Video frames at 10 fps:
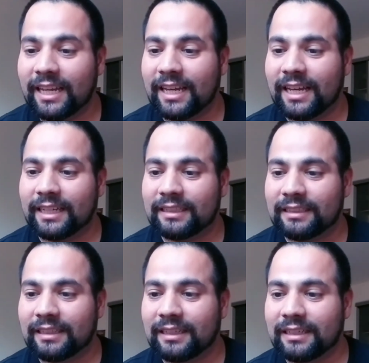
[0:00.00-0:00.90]

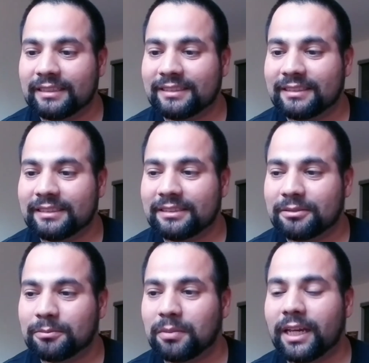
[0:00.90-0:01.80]
and
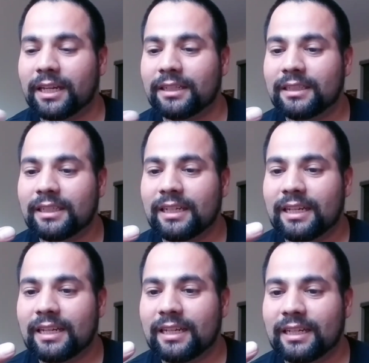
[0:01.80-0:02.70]
played.
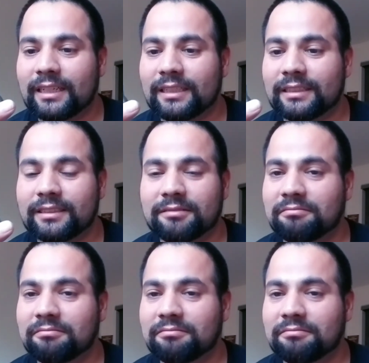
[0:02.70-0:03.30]
And